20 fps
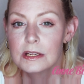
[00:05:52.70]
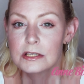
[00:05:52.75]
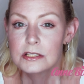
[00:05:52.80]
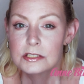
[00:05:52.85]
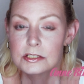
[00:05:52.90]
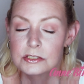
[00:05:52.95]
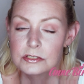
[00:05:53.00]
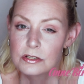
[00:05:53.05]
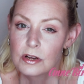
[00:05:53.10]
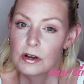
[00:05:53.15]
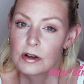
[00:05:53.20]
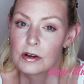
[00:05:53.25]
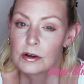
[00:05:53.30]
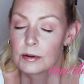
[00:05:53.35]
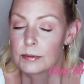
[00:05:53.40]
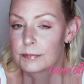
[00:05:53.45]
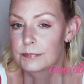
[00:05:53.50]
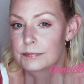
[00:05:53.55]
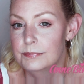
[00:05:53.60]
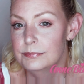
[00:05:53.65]

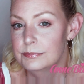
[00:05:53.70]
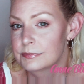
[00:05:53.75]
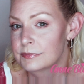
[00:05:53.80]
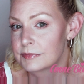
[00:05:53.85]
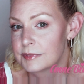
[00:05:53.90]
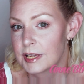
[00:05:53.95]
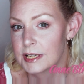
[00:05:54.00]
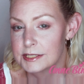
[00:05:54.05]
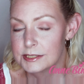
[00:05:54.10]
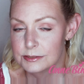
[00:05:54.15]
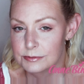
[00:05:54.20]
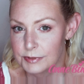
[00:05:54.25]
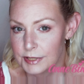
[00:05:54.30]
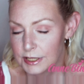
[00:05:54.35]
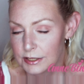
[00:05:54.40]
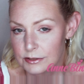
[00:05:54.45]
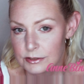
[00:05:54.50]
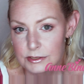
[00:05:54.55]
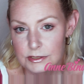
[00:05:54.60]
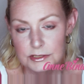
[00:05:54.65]
saw less
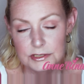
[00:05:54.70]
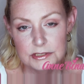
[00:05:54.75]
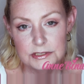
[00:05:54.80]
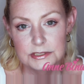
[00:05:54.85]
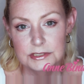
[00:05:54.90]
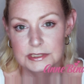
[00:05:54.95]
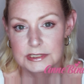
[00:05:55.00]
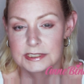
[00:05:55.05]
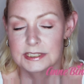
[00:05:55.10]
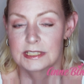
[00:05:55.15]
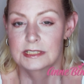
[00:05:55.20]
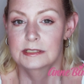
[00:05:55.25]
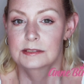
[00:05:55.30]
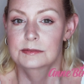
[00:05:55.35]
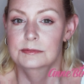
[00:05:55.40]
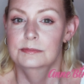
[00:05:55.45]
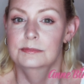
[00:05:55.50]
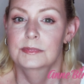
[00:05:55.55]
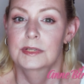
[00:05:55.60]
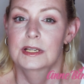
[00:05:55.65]
wrinkles,
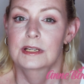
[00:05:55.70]
and